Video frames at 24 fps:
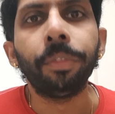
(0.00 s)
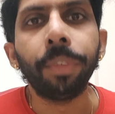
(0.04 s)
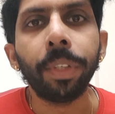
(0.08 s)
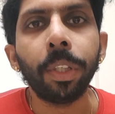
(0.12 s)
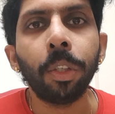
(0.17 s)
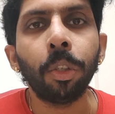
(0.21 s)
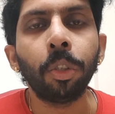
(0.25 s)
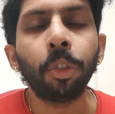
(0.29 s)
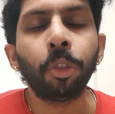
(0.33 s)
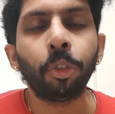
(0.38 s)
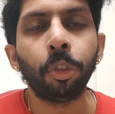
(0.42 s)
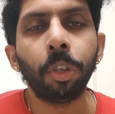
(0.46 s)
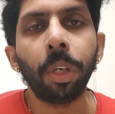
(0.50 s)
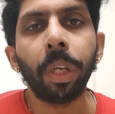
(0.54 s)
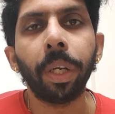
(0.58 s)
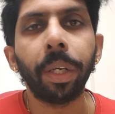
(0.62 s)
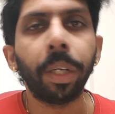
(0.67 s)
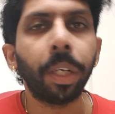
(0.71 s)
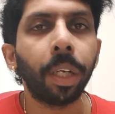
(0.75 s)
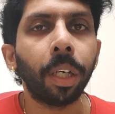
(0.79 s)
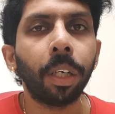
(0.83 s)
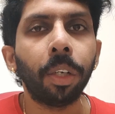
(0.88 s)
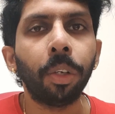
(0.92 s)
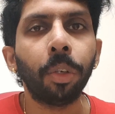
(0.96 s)
videos
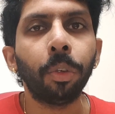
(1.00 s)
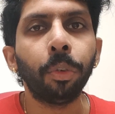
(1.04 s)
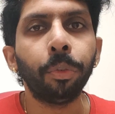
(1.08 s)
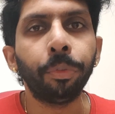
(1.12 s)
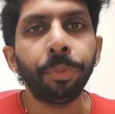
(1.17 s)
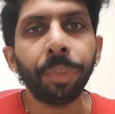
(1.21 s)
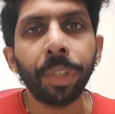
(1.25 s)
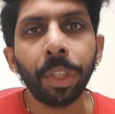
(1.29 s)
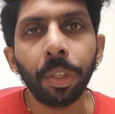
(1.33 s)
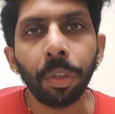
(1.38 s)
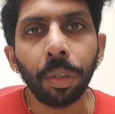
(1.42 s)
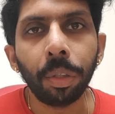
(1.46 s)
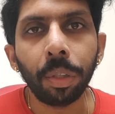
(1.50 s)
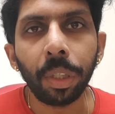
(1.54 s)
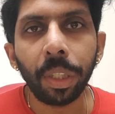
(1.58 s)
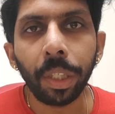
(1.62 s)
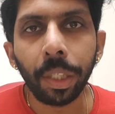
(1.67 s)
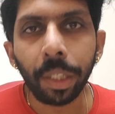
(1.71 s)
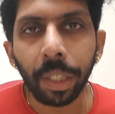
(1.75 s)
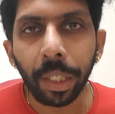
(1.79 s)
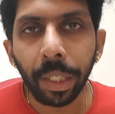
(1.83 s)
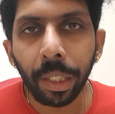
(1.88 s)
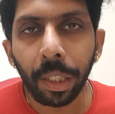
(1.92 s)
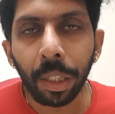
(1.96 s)
related to video
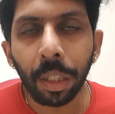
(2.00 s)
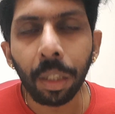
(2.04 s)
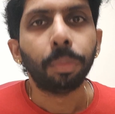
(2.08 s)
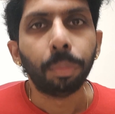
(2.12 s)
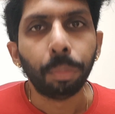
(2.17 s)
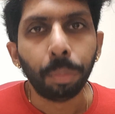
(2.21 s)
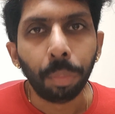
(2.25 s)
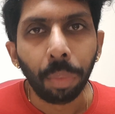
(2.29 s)
editing,